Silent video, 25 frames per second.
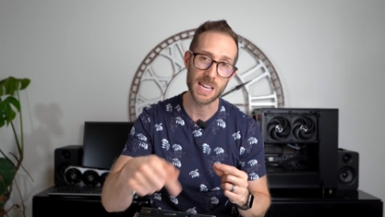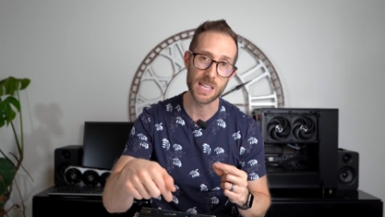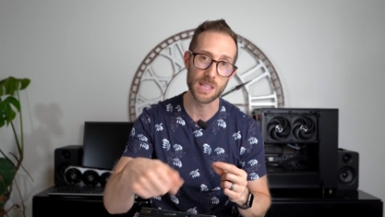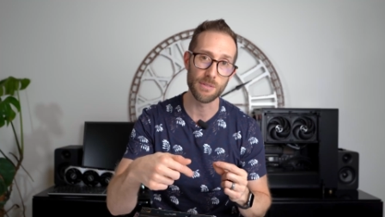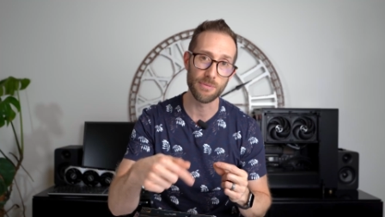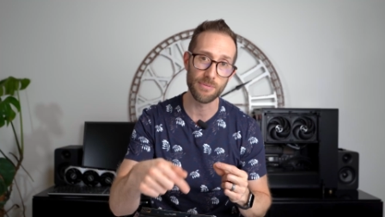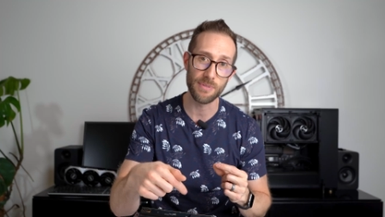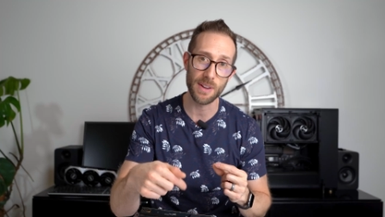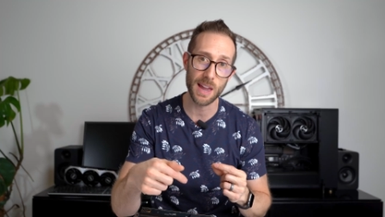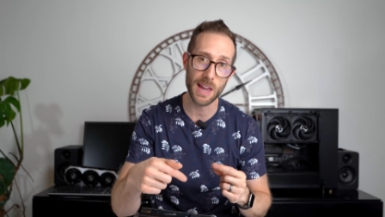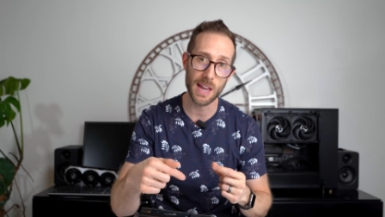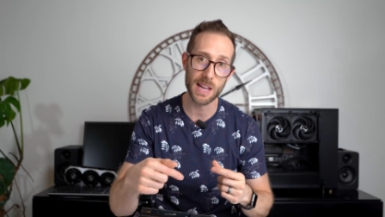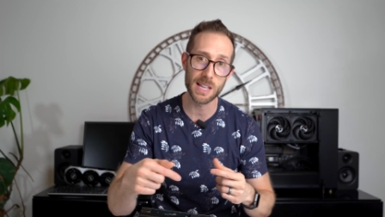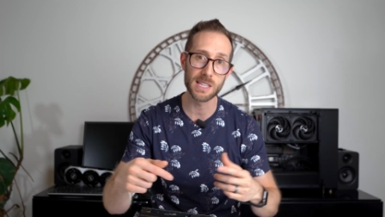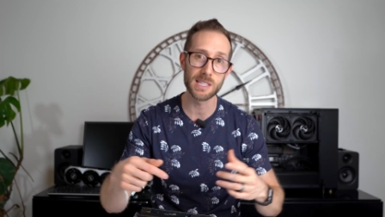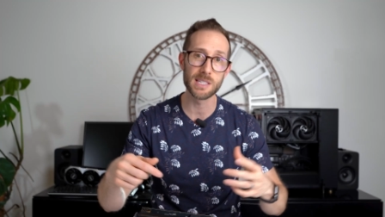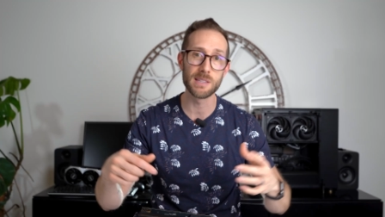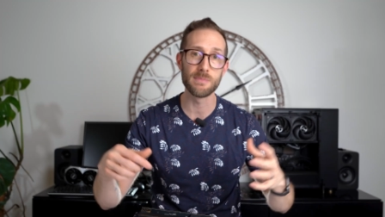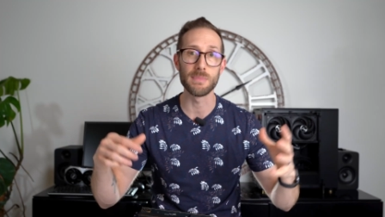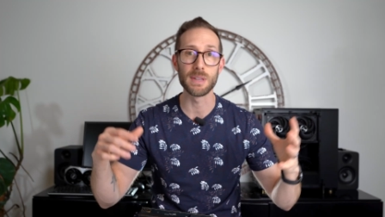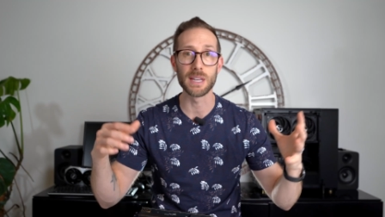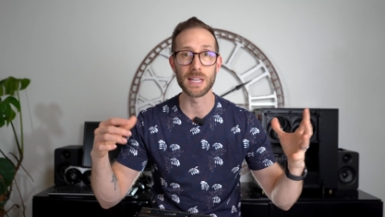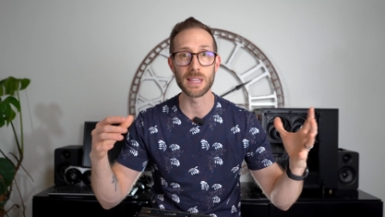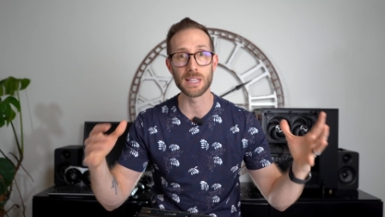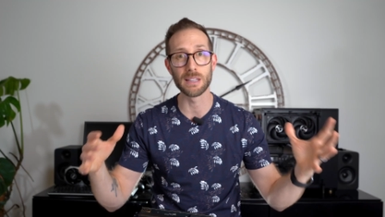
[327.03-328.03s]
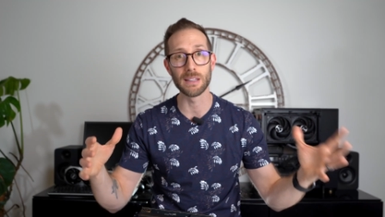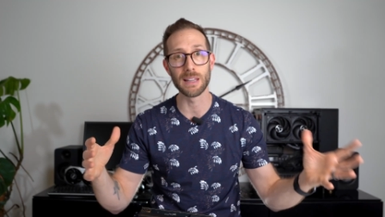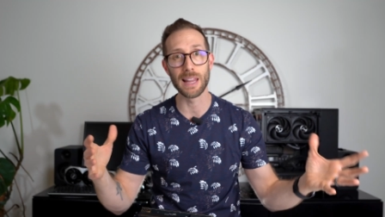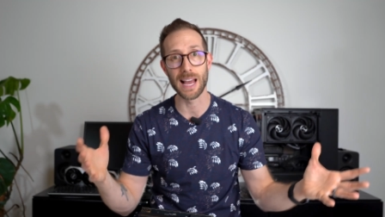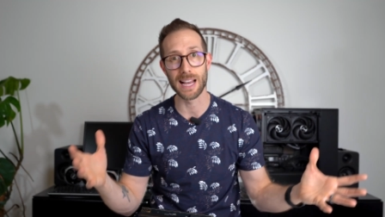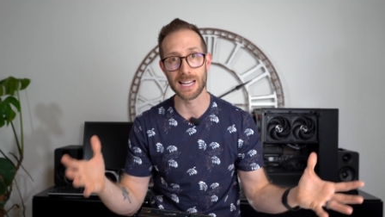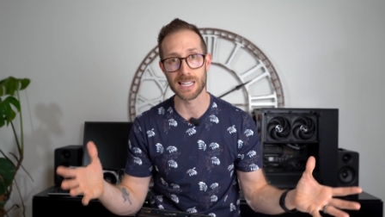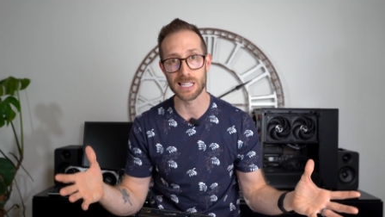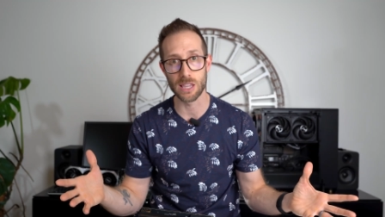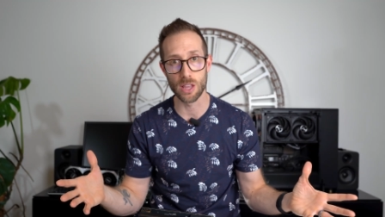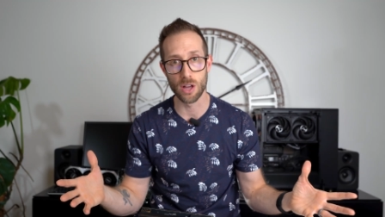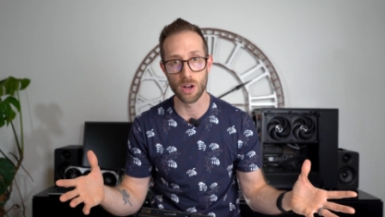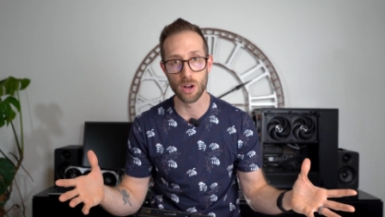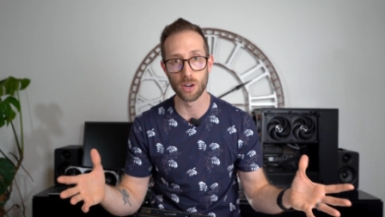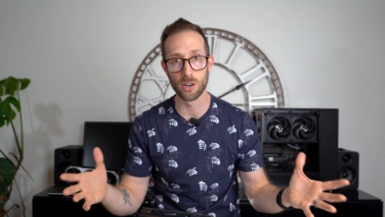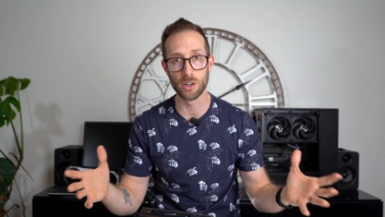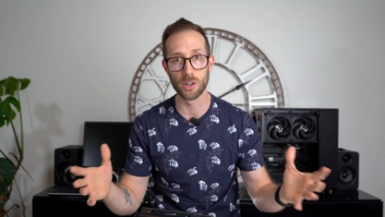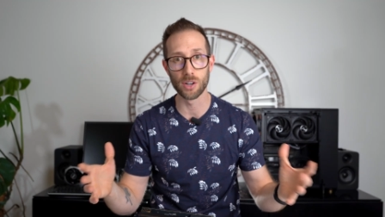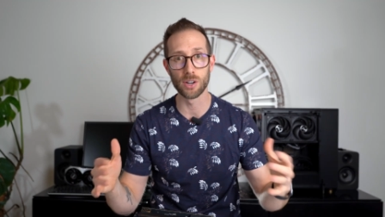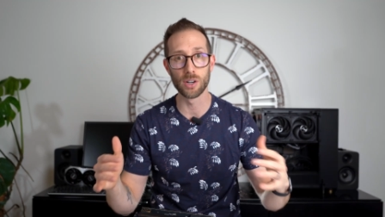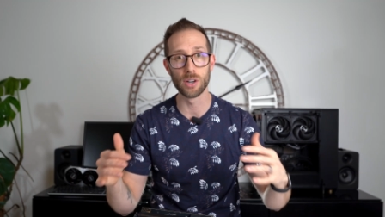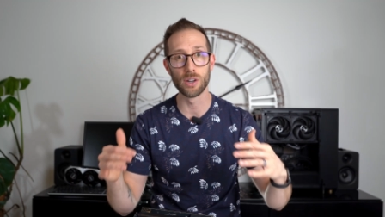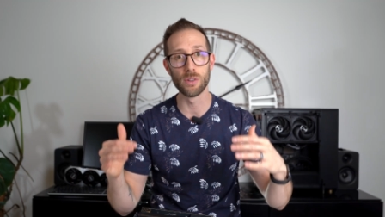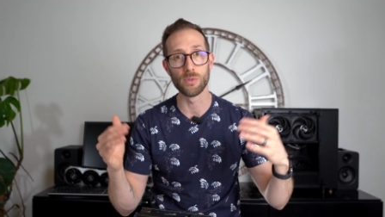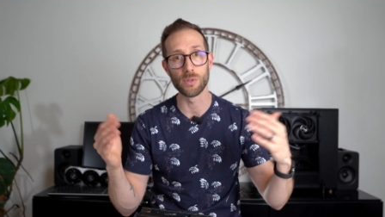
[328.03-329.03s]
in the fans, meaning they'll last
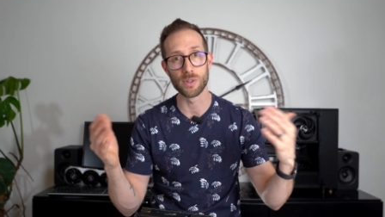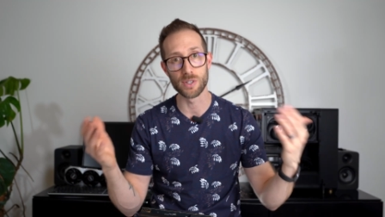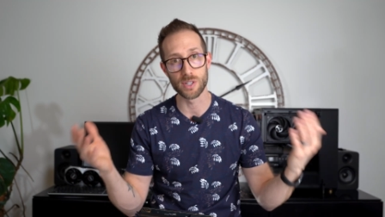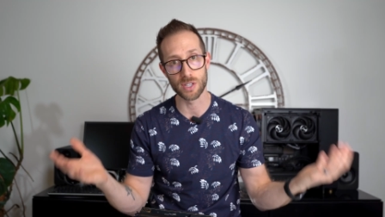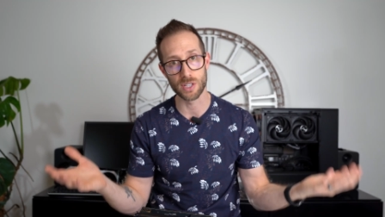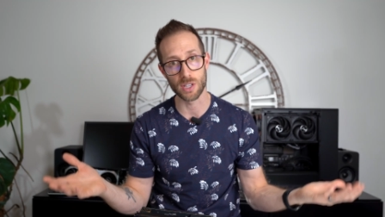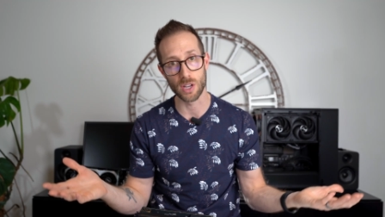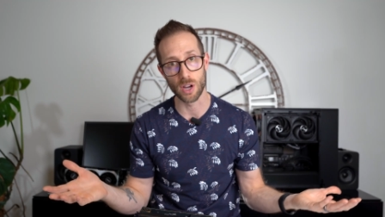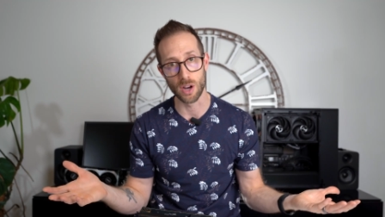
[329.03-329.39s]
longer, which is